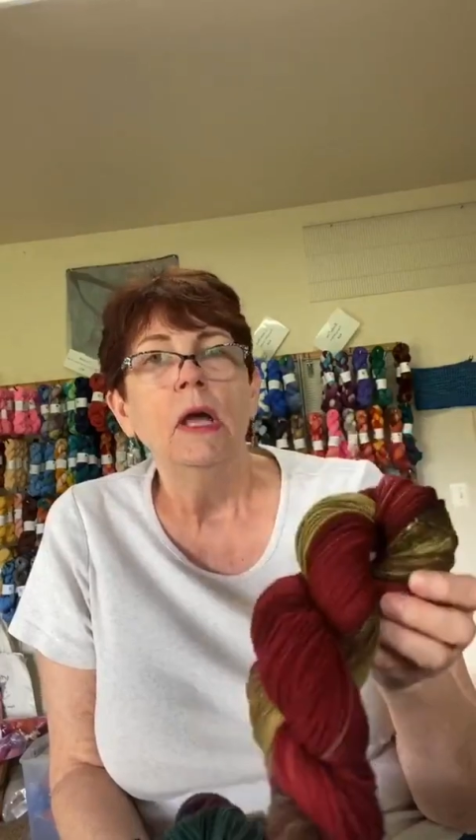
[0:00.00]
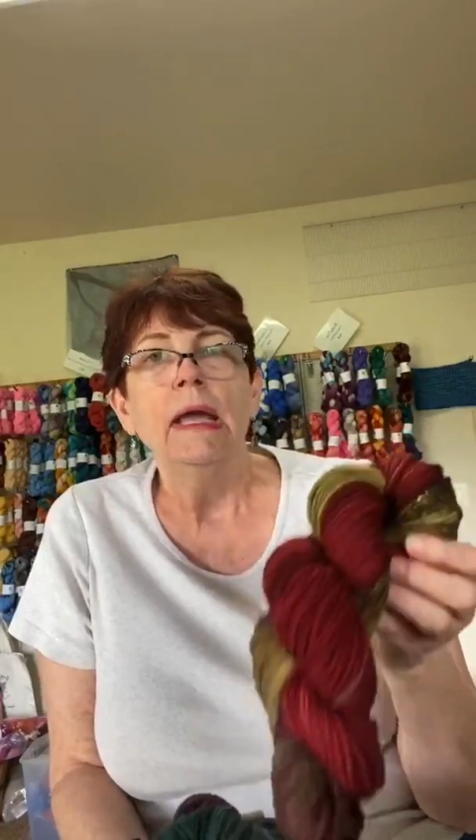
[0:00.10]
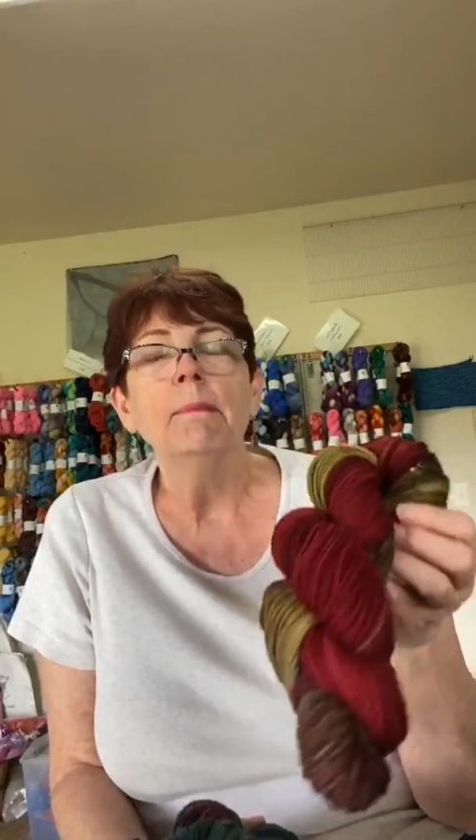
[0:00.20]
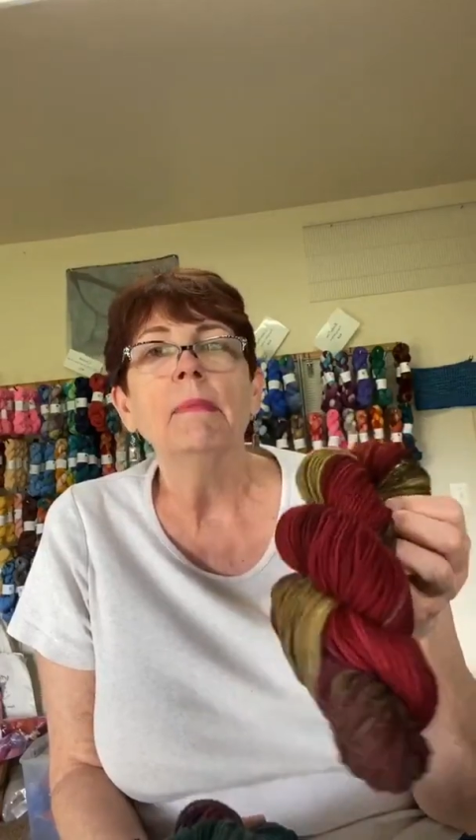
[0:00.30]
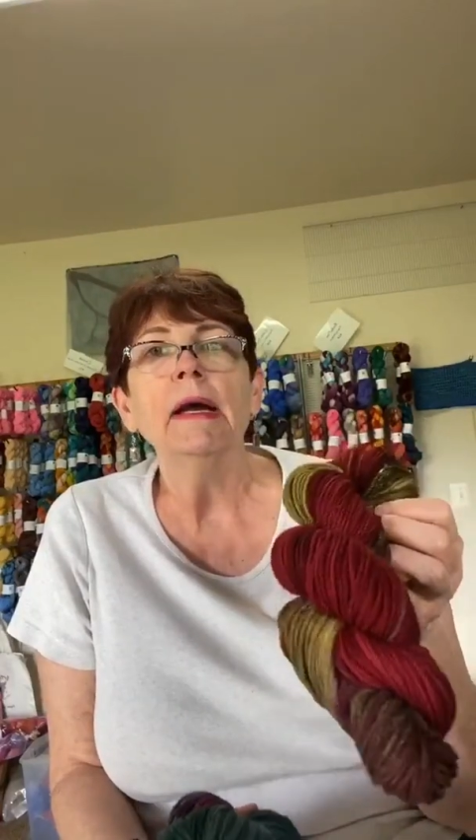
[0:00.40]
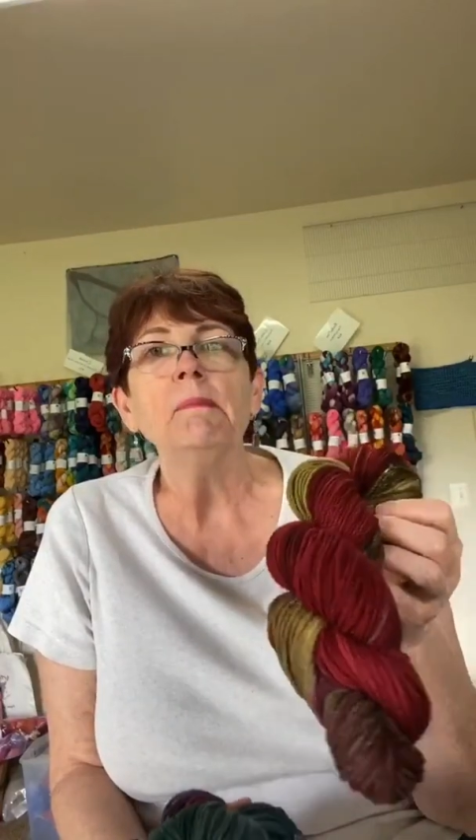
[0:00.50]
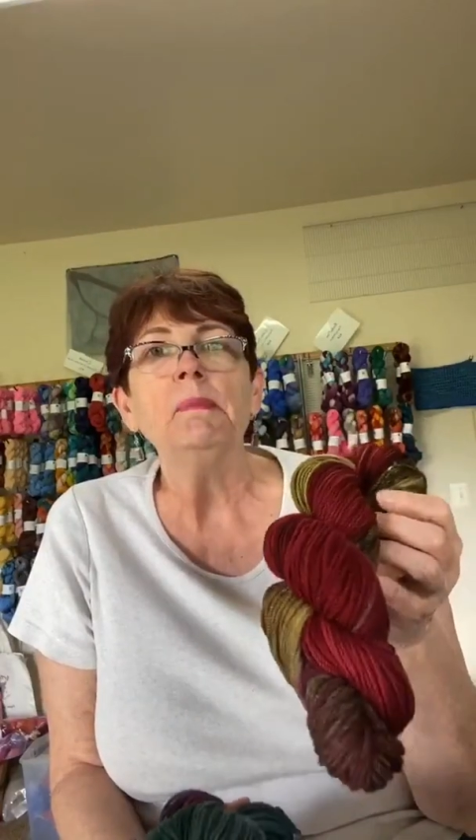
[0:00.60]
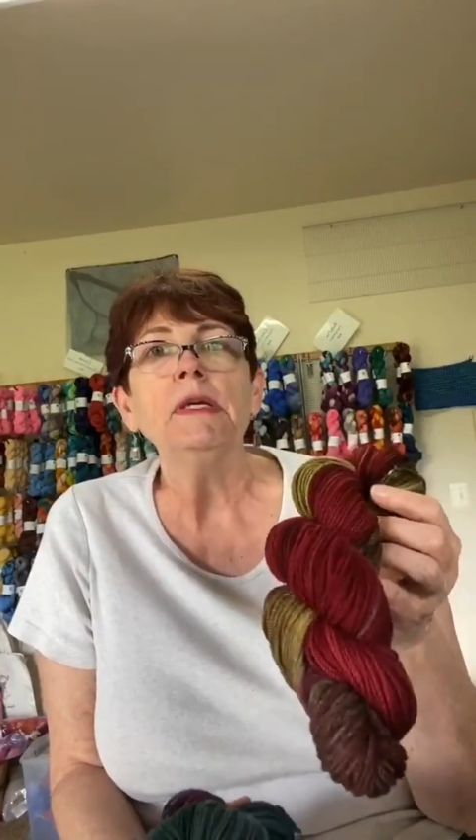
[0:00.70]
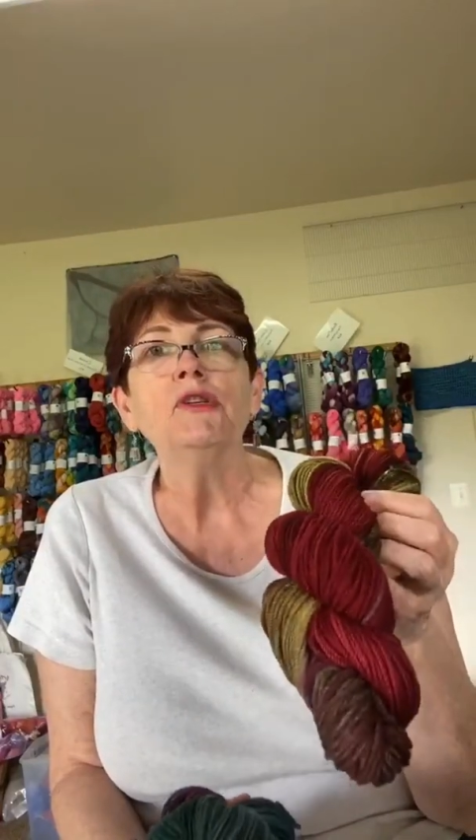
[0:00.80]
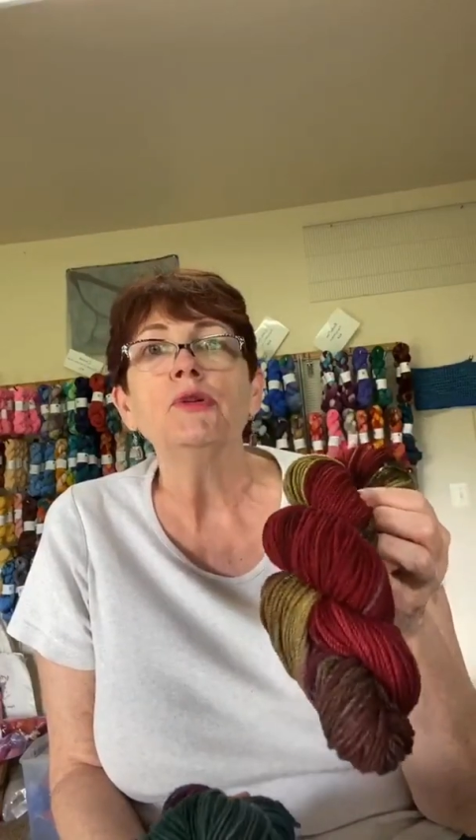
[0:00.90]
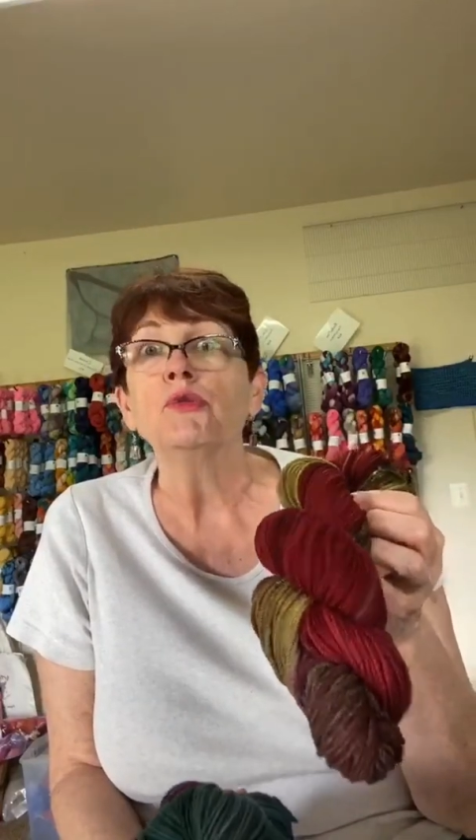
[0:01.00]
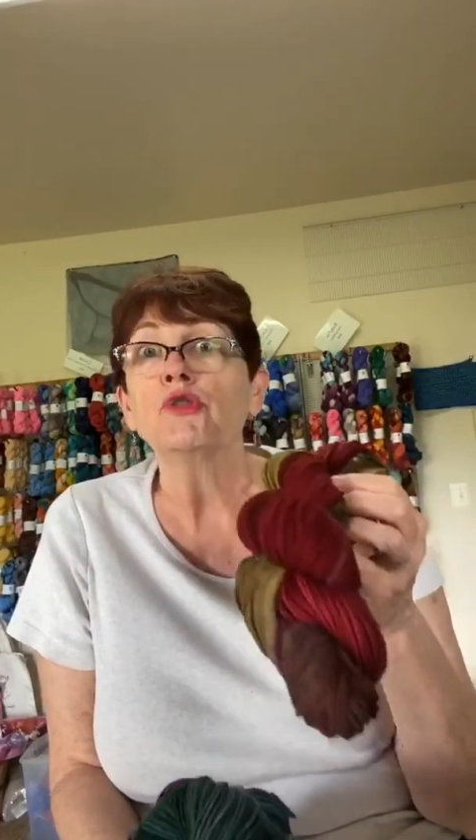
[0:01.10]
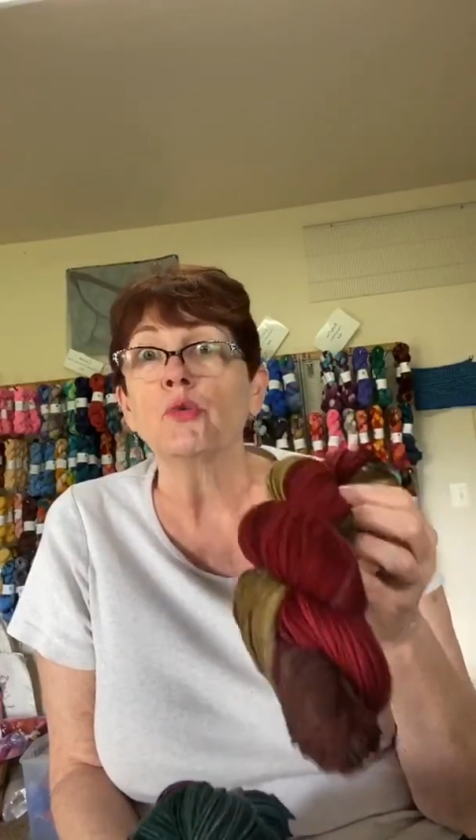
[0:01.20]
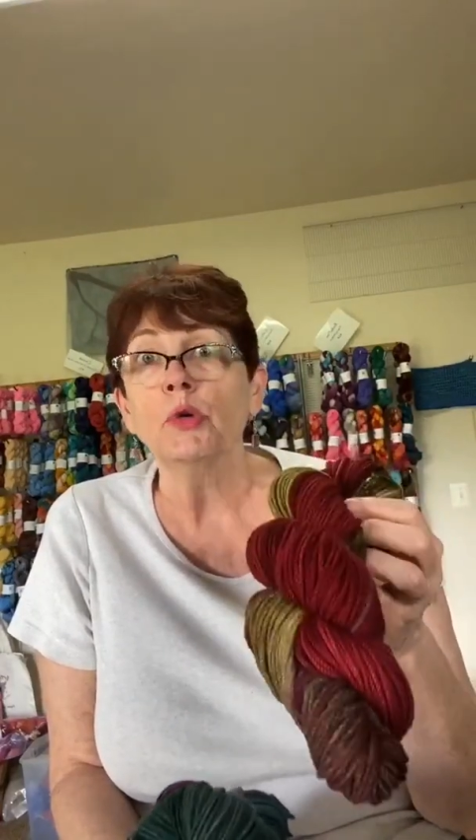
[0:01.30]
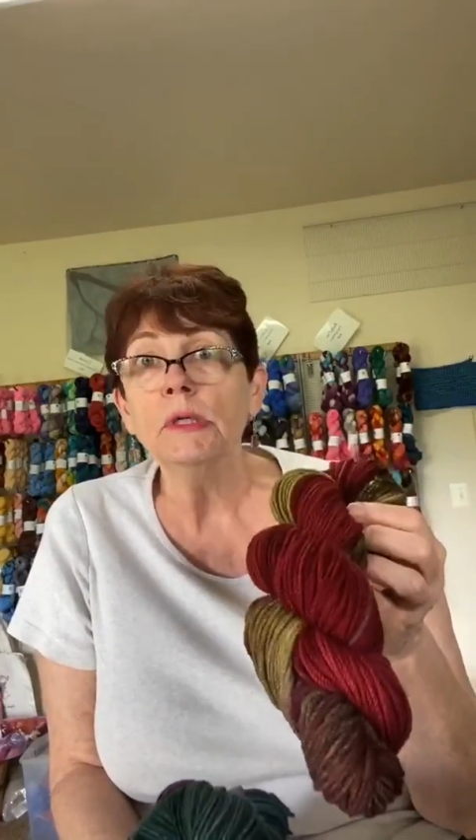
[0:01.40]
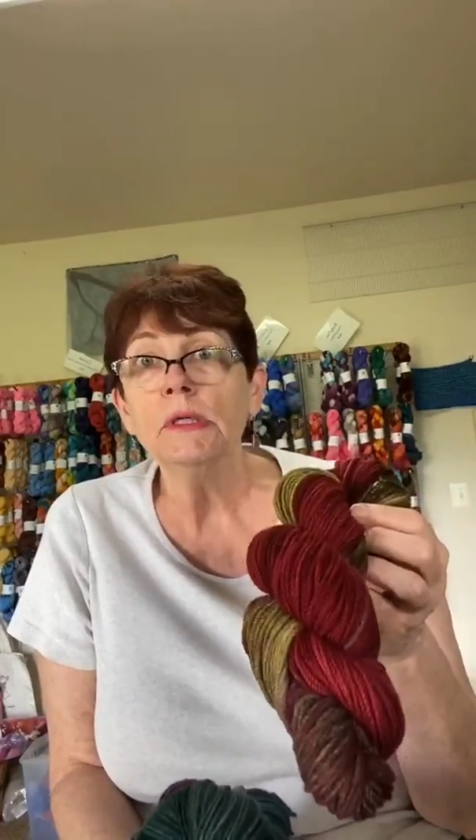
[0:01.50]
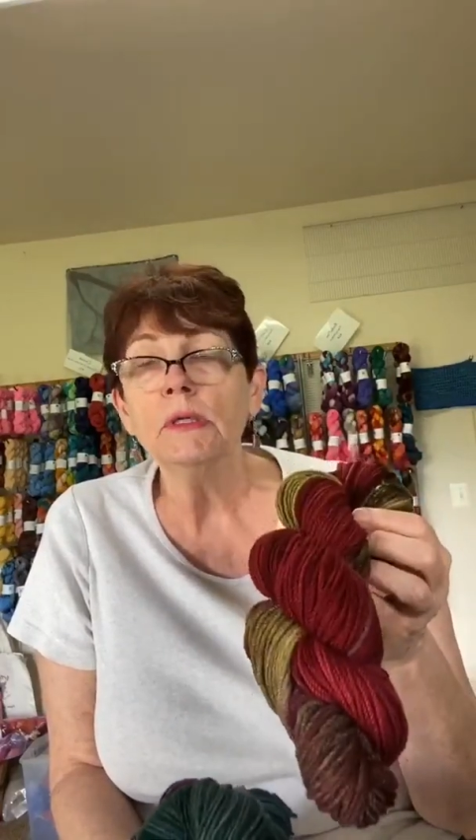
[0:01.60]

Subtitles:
It might be too short,